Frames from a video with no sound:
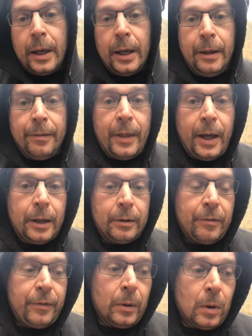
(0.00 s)
in that
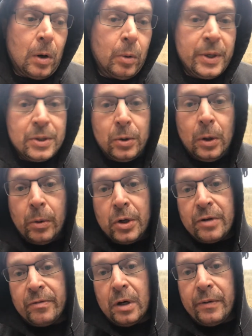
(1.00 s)
if you always do
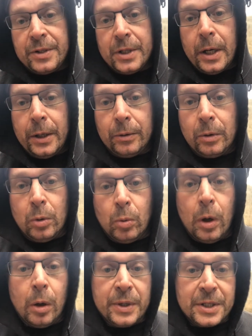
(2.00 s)
what you've always done, you
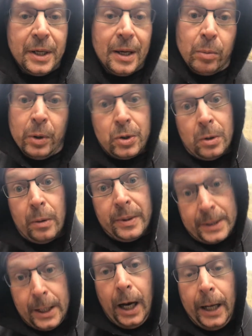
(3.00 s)
always get what you always
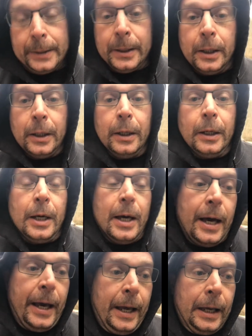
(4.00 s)
got.
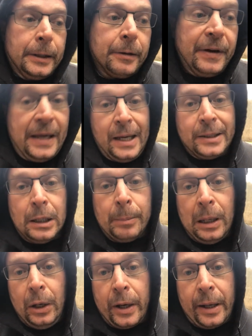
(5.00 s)
And if you can't tell
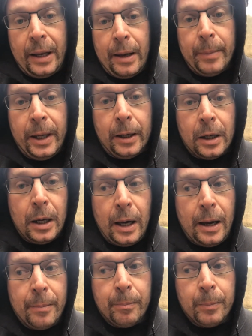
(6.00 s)
by looking at me,
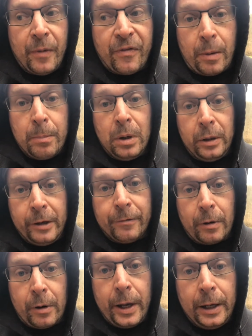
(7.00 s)
I'm a firm
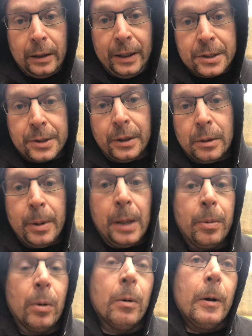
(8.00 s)
believer in listening to
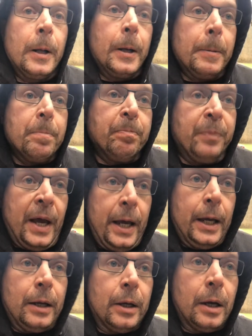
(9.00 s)
people and